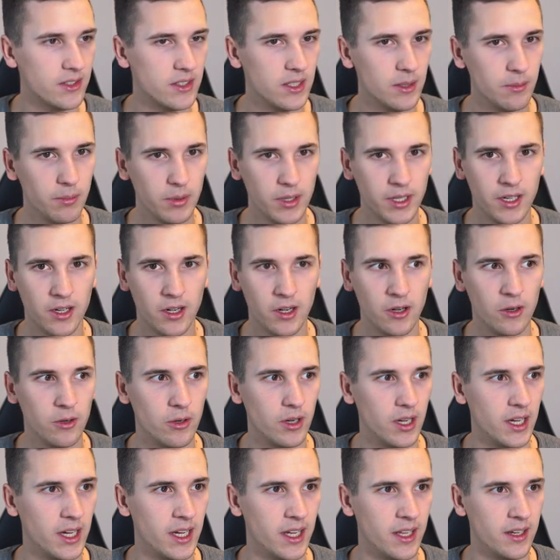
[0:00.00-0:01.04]
simply
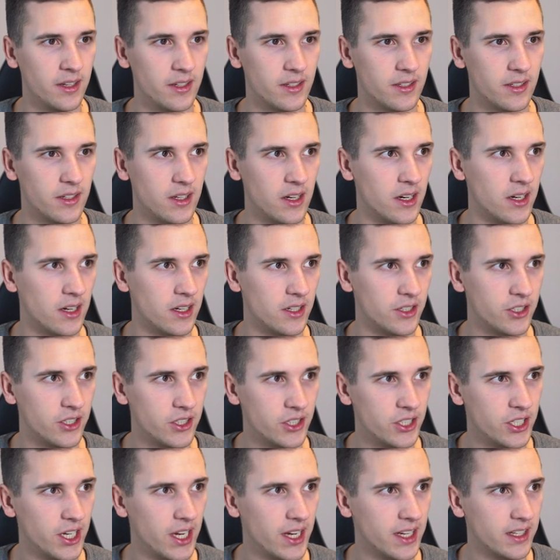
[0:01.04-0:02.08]
go and
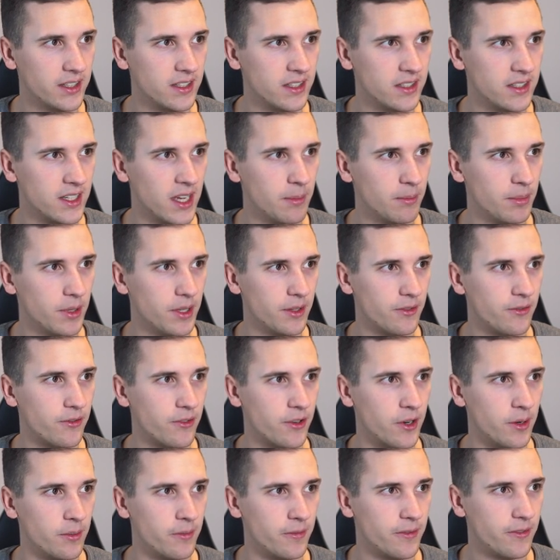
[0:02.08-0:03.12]
check the template
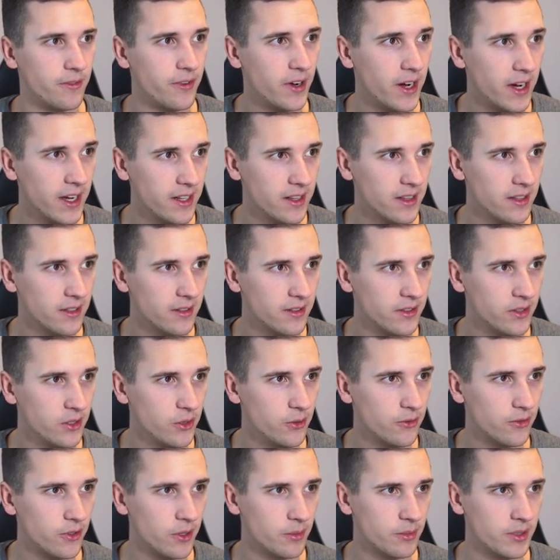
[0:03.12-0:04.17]
from file,
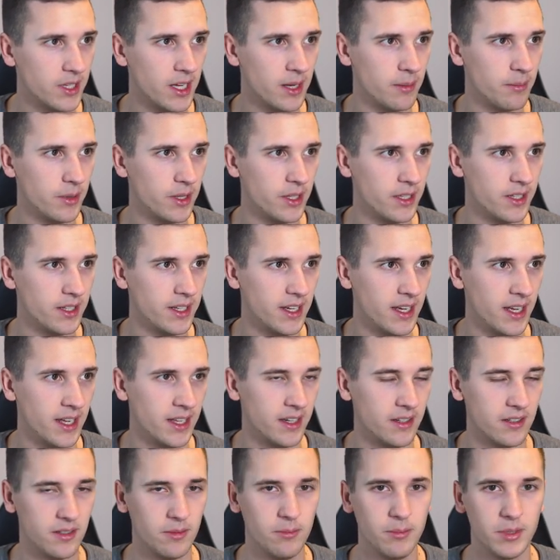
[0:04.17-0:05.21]
new from template,
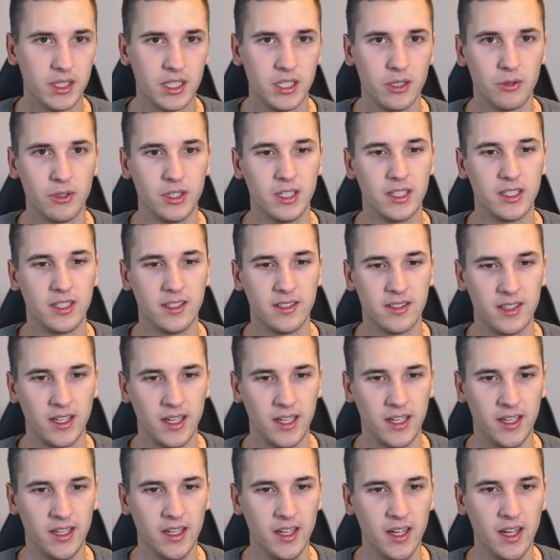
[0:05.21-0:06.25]
and material
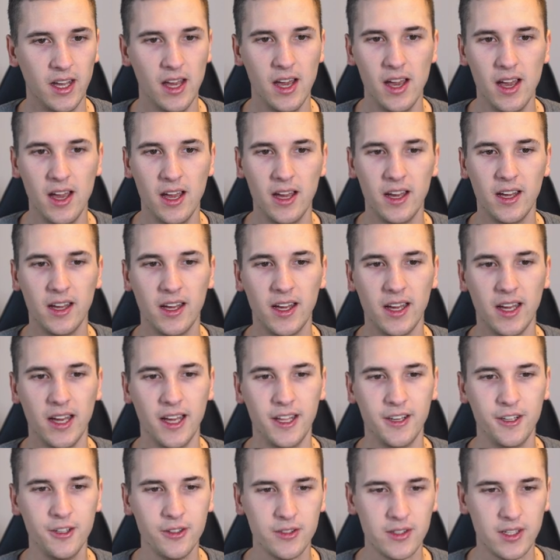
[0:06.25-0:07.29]
design.
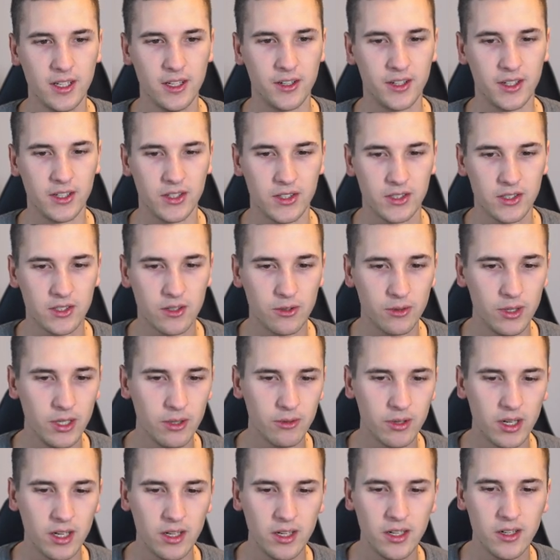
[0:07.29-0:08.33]
And you see on the screen
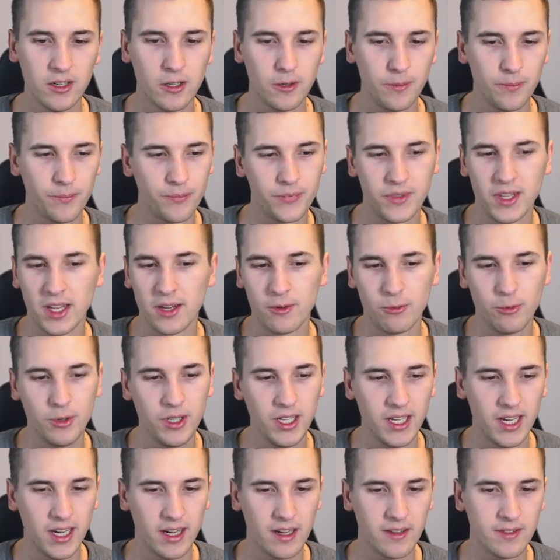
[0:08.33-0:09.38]
right here that
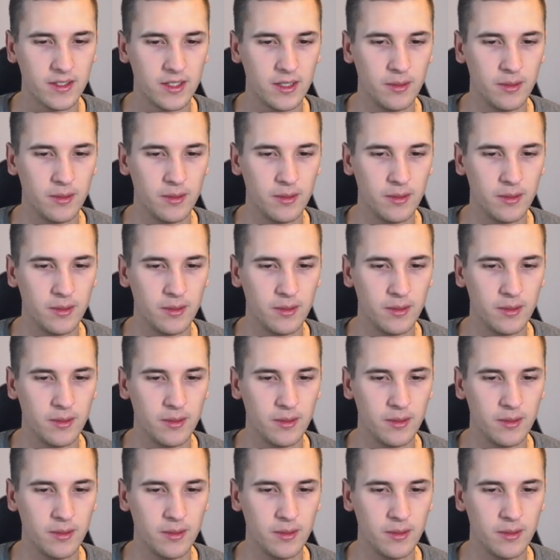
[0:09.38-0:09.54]
we have